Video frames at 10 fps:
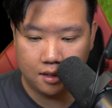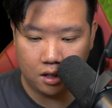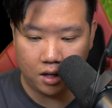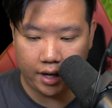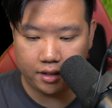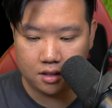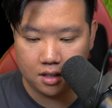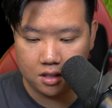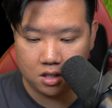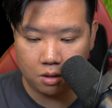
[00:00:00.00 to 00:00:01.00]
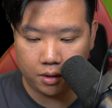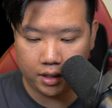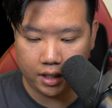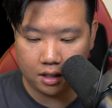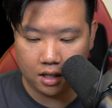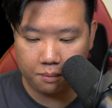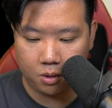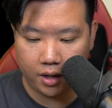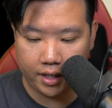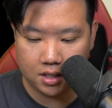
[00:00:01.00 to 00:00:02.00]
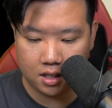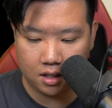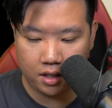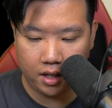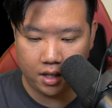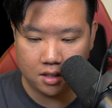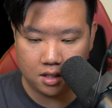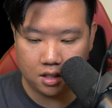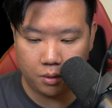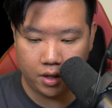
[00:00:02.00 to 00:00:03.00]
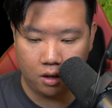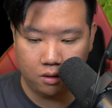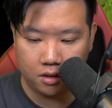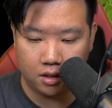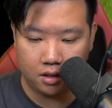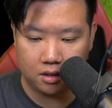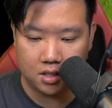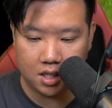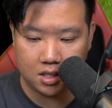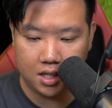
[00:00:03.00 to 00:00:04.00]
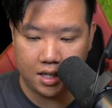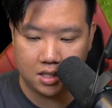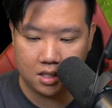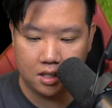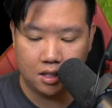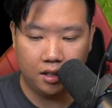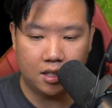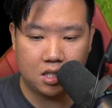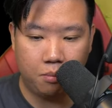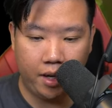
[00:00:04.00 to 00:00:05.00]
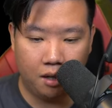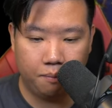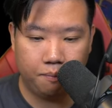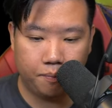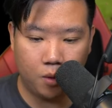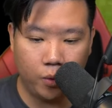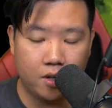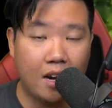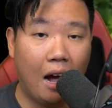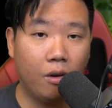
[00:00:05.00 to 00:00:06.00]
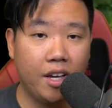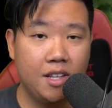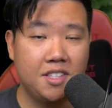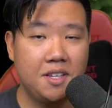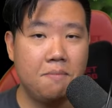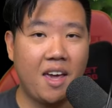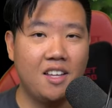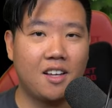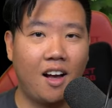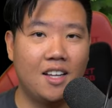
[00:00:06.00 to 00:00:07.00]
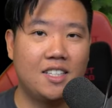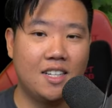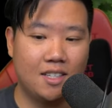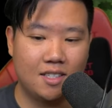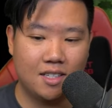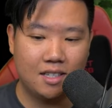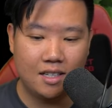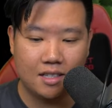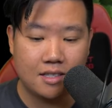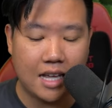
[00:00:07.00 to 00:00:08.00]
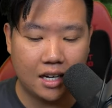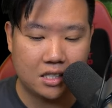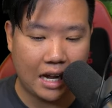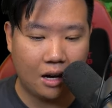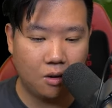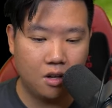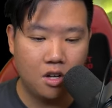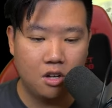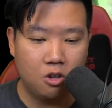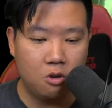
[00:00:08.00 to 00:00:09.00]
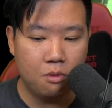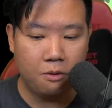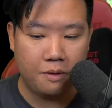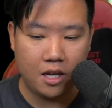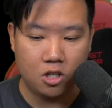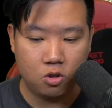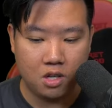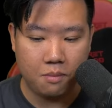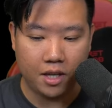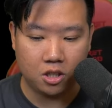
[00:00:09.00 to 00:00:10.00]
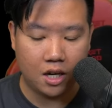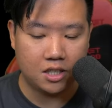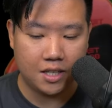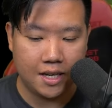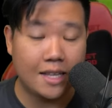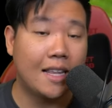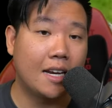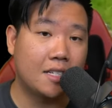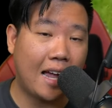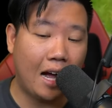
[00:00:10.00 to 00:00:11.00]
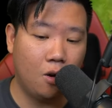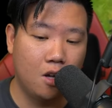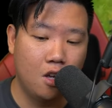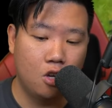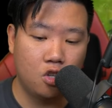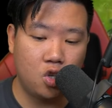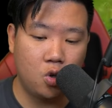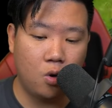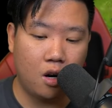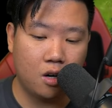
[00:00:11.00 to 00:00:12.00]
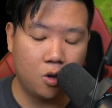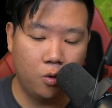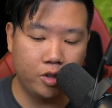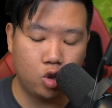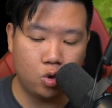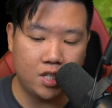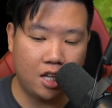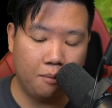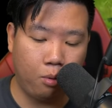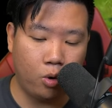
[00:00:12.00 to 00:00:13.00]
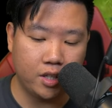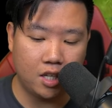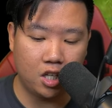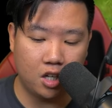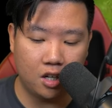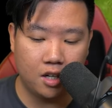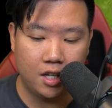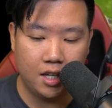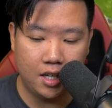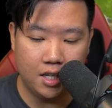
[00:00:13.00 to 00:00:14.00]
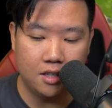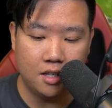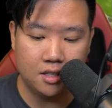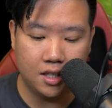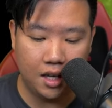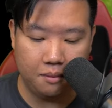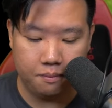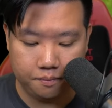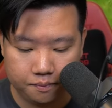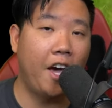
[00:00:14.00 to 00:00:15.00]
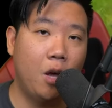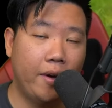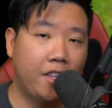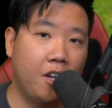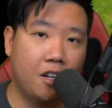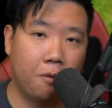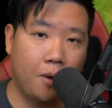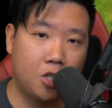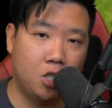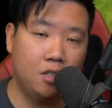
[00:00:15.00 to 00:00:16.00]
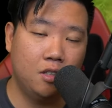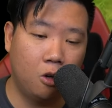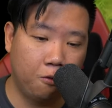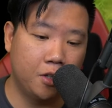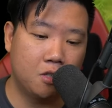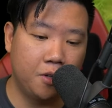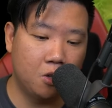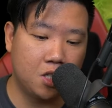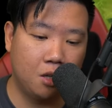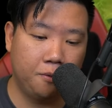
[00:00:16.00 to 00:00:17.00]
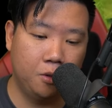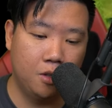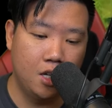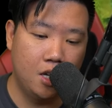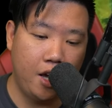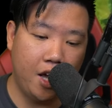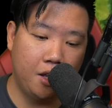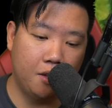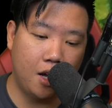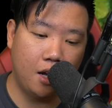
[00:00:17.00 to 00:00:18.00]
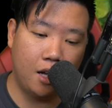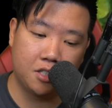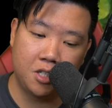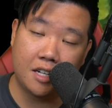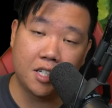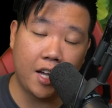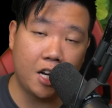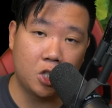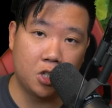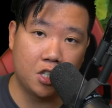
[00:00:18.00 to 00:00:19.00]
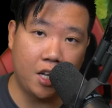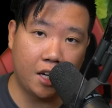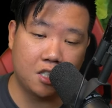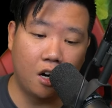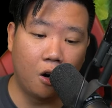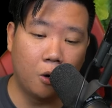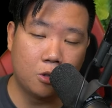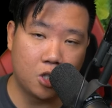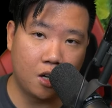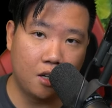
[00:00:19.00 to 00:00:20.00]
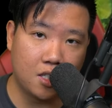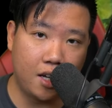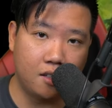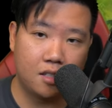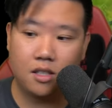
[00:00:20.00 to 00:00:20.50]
All right. So click upgrade, and there we go. It says yes. Get some help. We're now in the main continent. That is how you move into the main continent, and that is how you are going to teleport here in the game. Anyway, thank you guys for watching. Hopefully this video is helpful, and I'll see you guys again into the next ROG content.